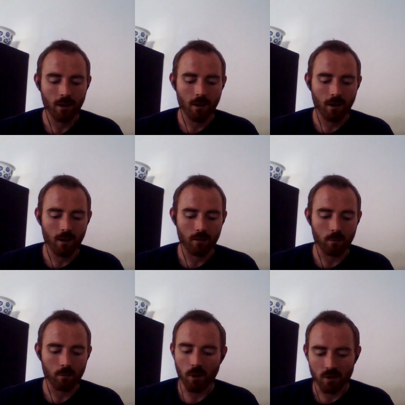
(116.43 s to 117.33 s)
if I'm
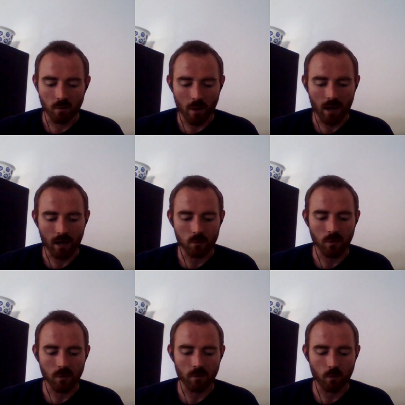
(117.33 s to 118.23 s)
coaching backs, we,
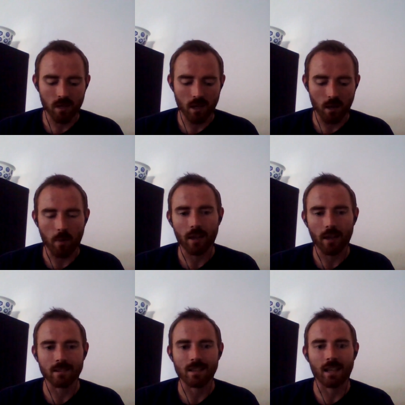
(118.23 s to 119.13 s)
if we get a
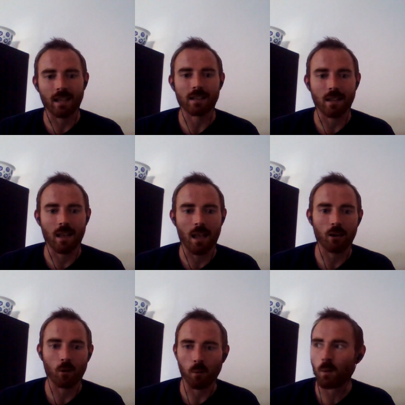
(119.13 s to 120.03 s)
penalty against the head
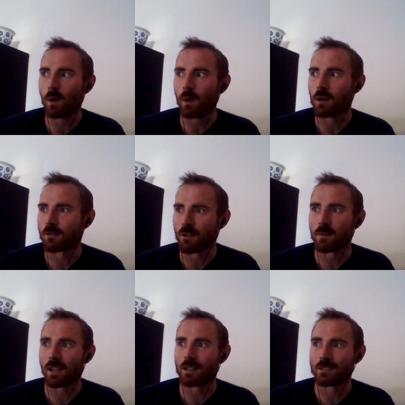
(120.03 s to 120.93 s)
or we win a scrum
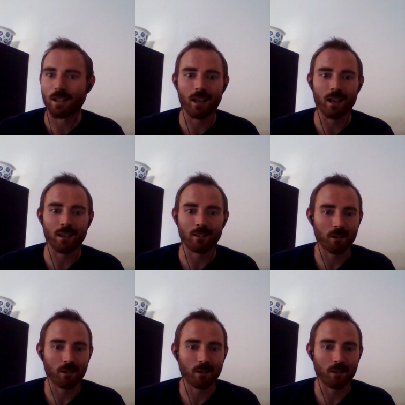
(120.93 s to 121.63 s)
against the head, uh,